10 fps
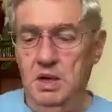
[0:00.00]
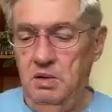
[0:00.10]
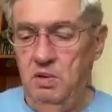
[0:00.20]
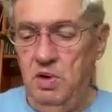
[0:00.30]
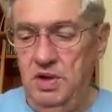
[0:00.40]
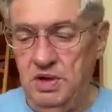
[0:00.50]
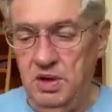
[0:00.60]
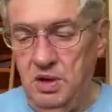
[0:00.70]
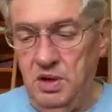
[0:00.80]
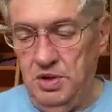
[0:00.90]
Now I want a
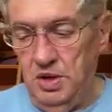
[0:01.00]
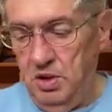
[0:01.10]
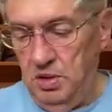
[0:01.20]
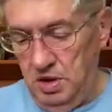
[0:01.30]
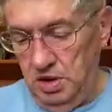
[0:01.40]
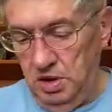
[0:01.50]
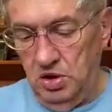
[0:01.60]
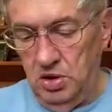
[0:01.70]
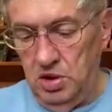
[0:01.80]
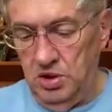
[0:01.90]

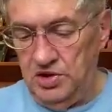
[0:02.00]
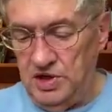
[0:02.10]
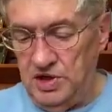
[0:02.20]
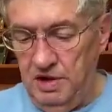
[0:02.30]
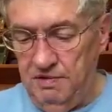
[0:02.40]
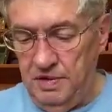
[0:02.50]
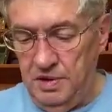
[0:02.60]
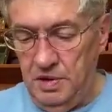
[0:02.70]
little longer stuff.